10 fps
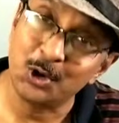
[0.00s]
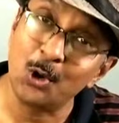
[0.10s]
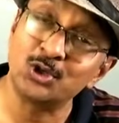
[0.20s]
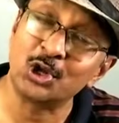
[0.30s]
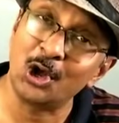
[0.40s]

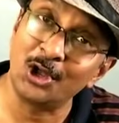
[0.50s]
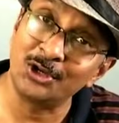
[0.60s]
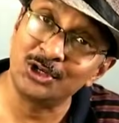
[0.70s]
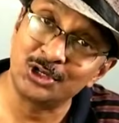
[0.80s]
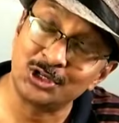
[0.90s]
goes
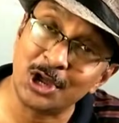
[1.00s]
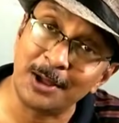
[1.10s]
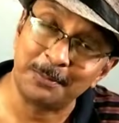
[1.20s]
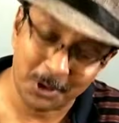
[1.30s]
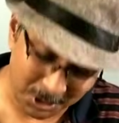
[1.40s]
on
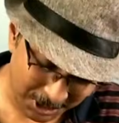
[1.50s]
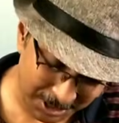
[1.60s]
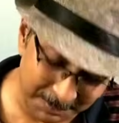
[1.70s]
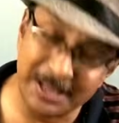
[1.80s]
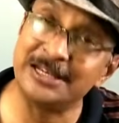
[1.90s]
top,
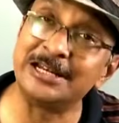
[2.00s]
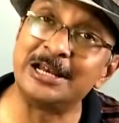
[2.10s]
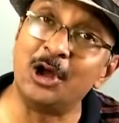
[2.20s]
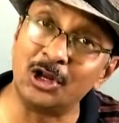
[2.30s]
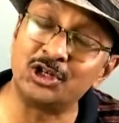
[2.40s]

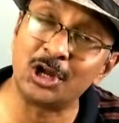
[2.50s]
immediately on